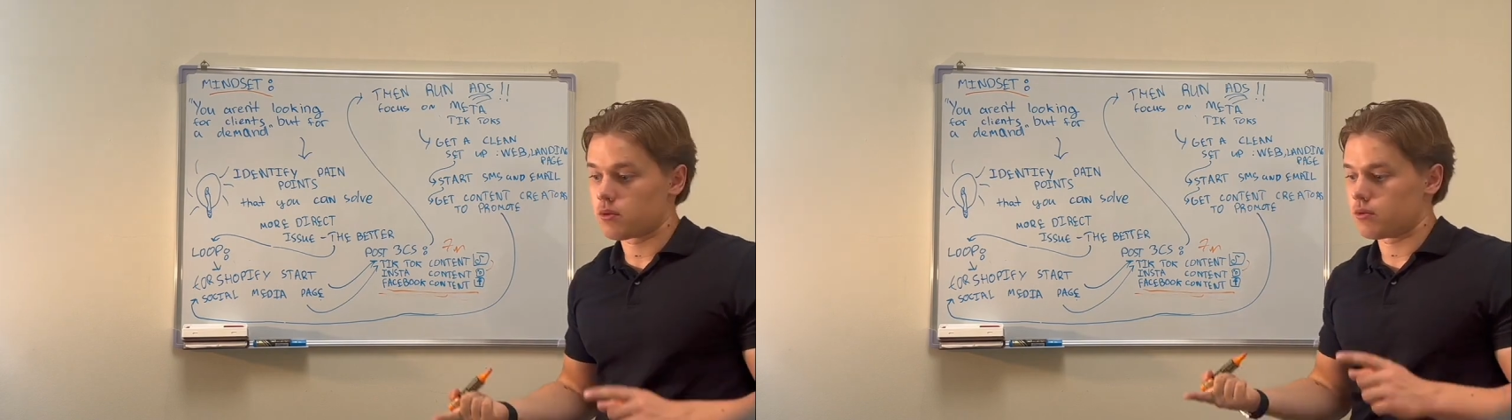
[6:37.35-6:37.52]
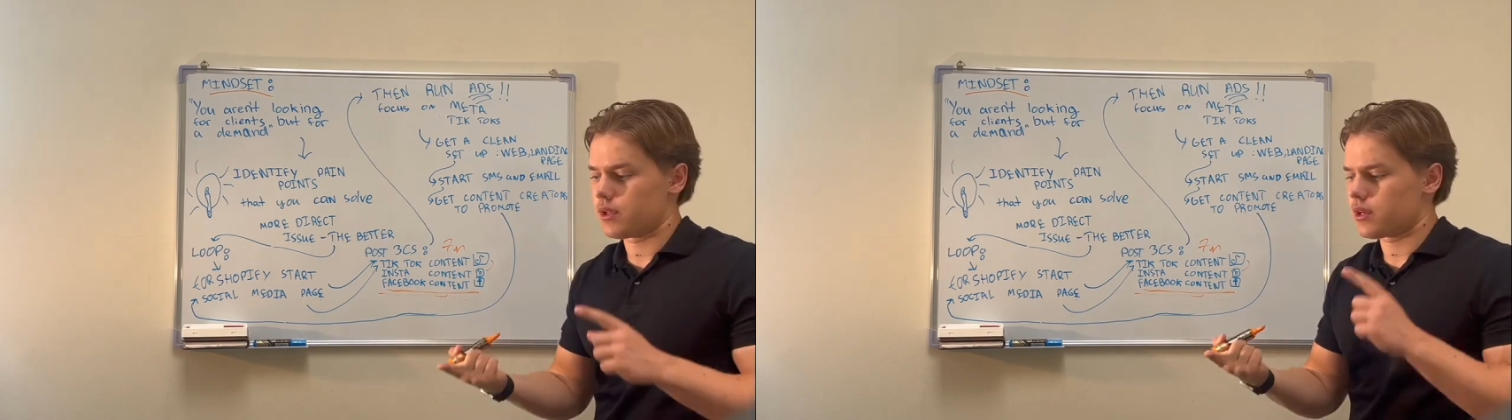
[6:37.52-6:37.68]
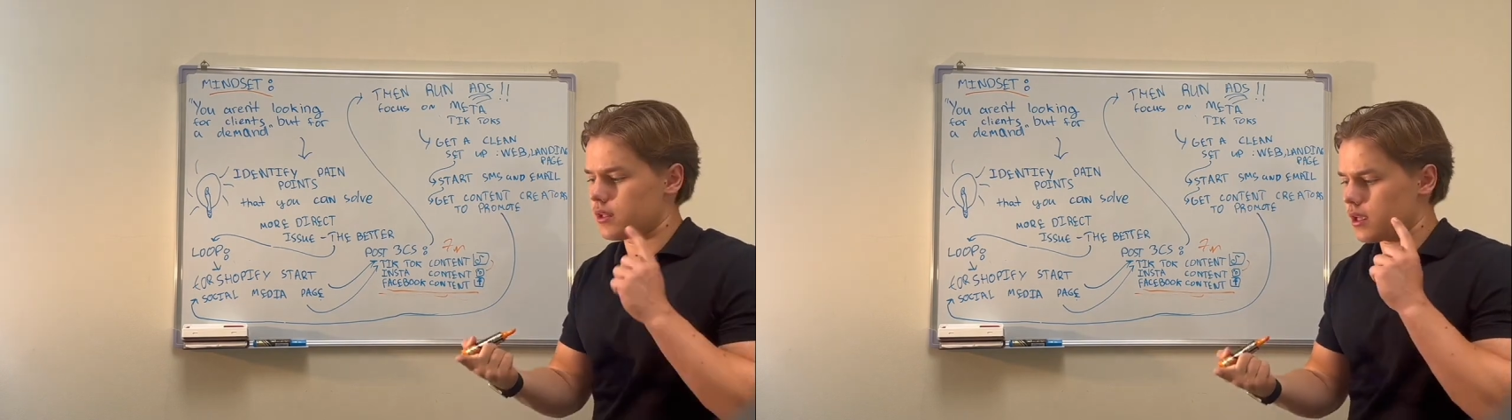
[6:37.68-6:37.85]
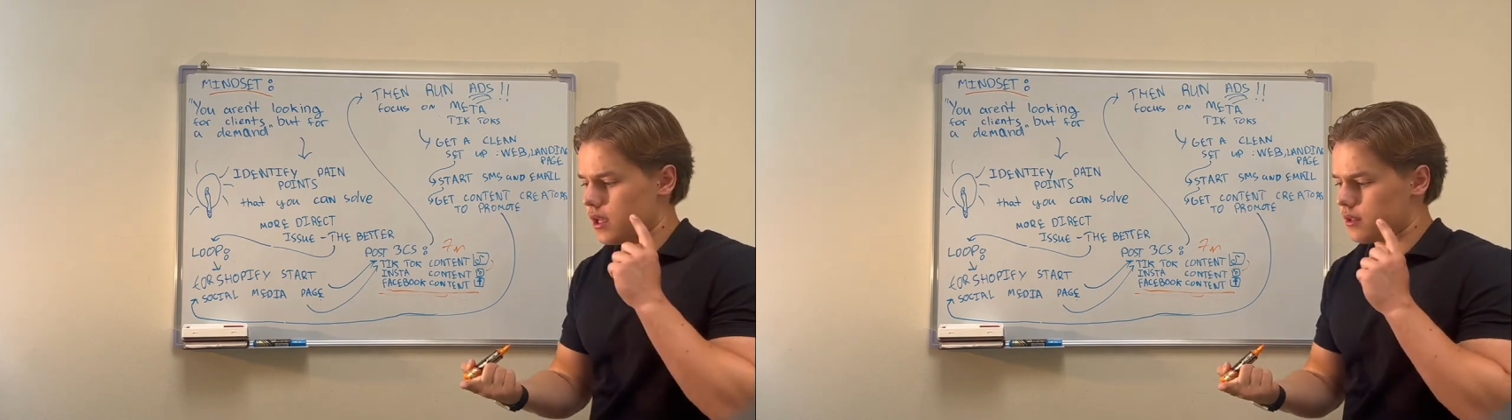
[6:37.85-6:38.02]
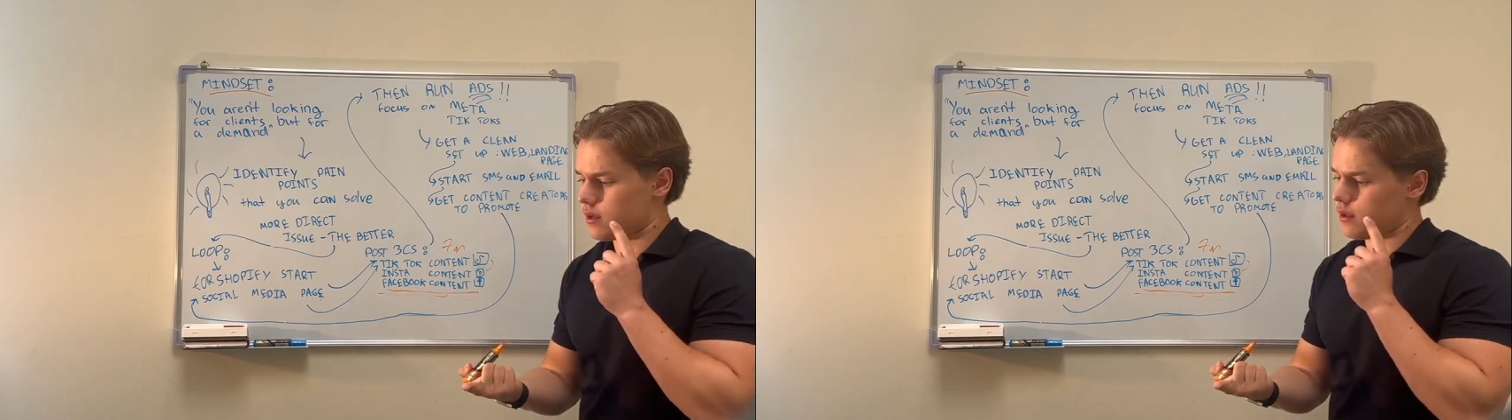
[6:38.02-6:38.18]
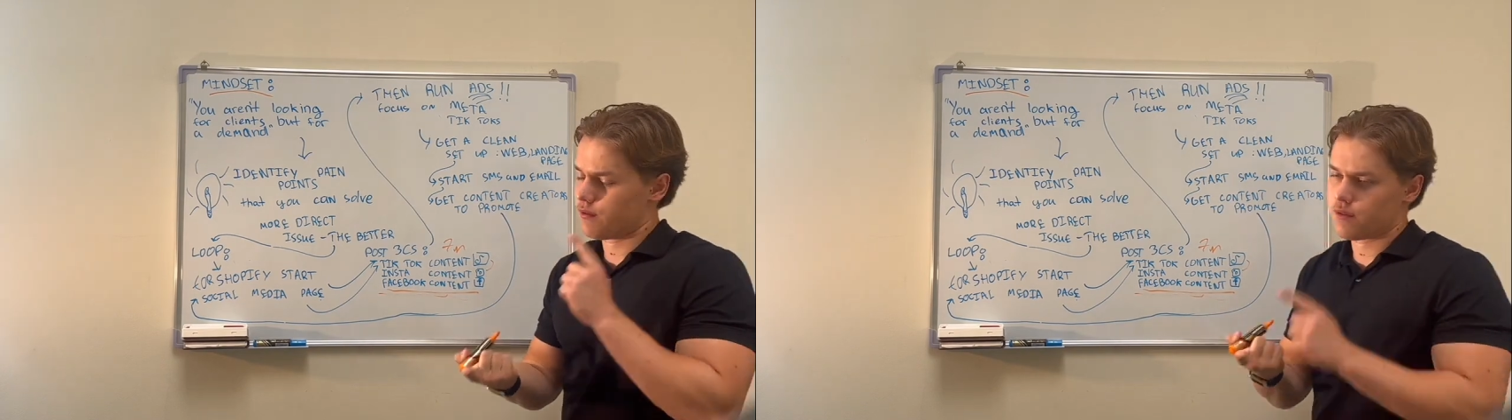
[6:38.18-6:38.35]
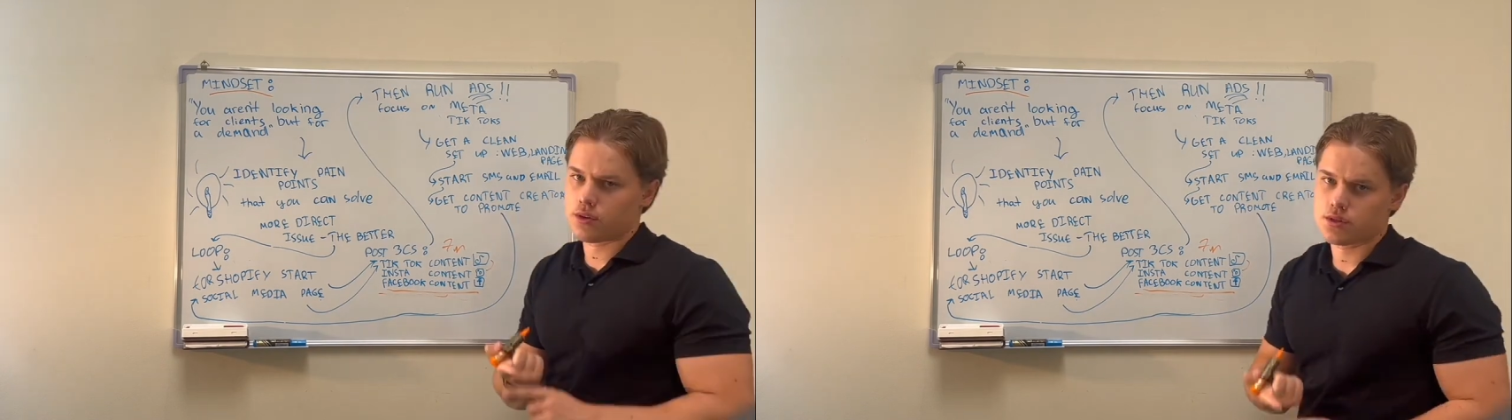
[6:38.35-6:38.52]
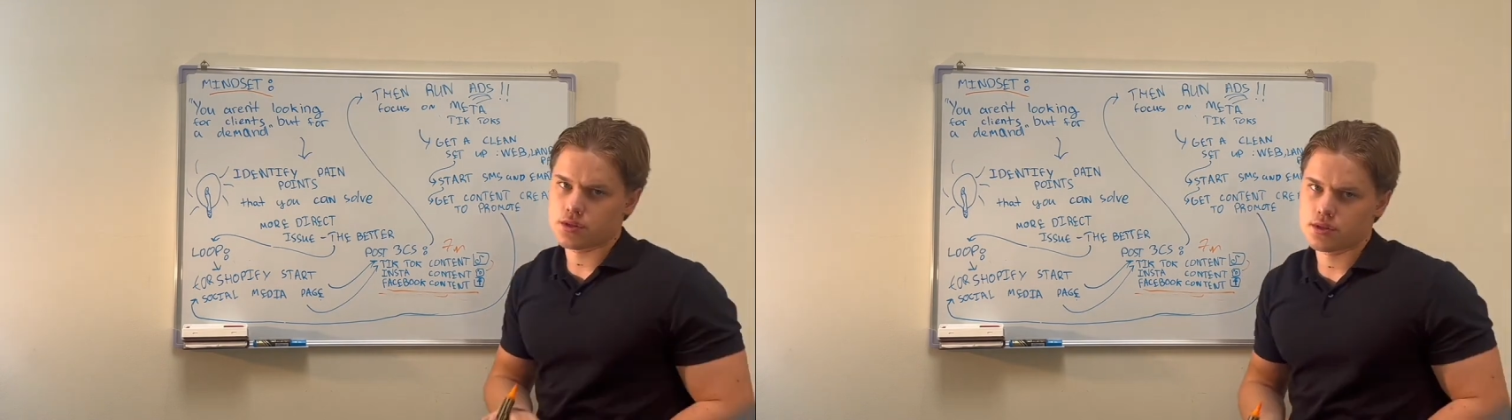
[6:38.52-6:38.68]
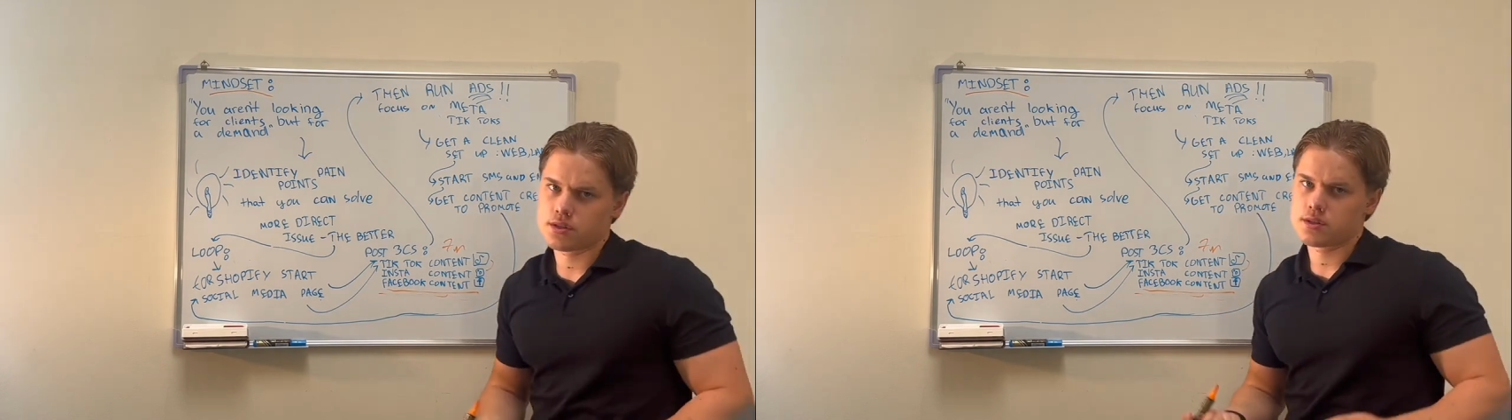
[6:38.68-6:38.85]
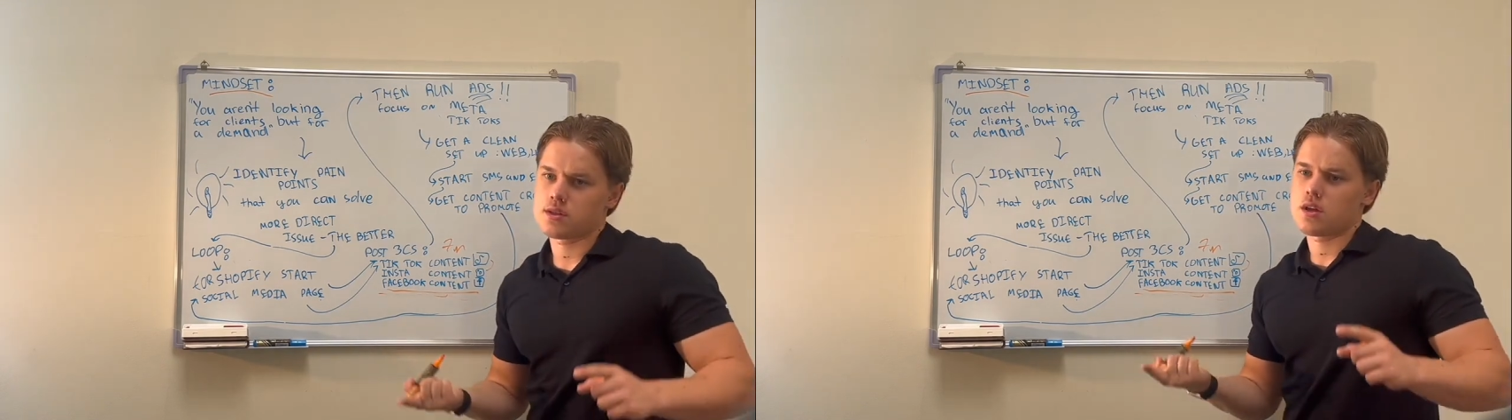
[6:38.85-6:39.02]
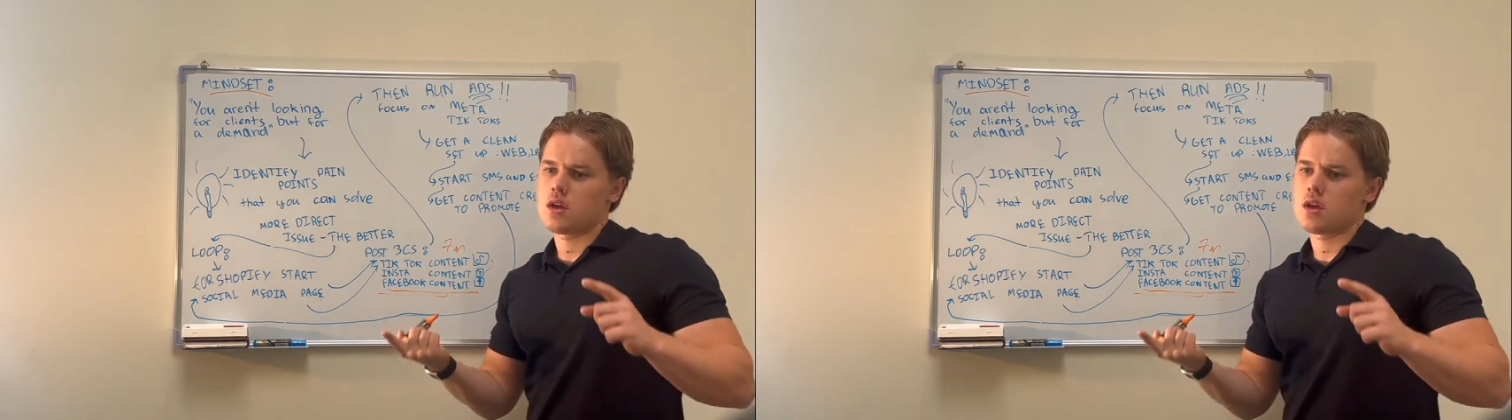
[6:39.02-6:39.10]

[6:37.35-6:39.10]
when you're gonna get conversions,